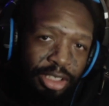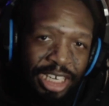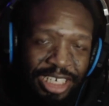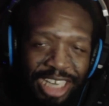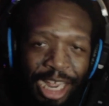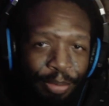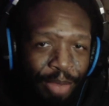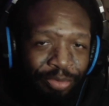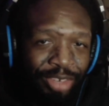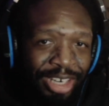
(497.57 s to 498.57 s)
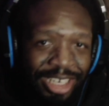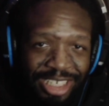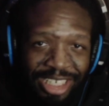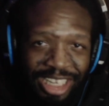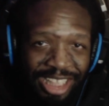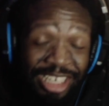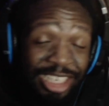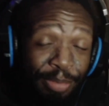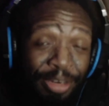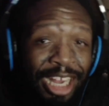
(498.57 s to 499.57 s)
It's I'm, I'm very into like the
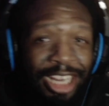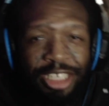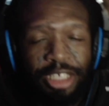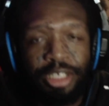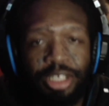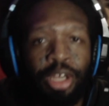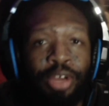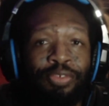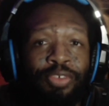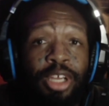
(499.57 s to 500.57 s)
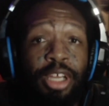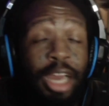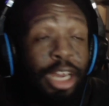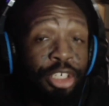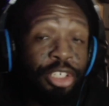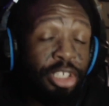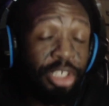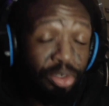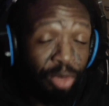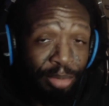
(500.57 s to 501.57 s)
deep analysis of not just the story,